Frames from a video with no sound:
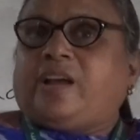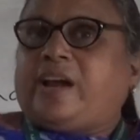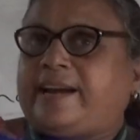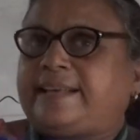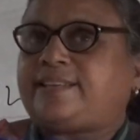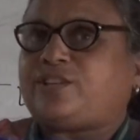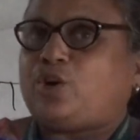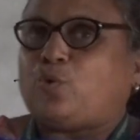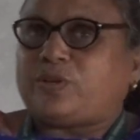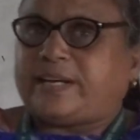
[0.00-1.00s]
It is
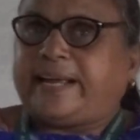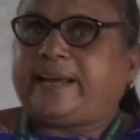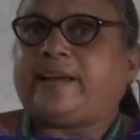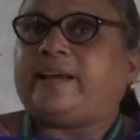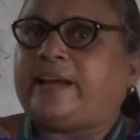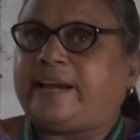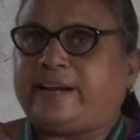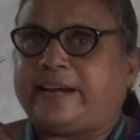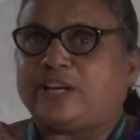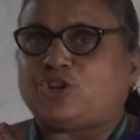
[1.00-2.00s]
sinusoidal
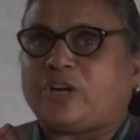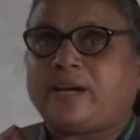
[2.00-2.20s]
in nature,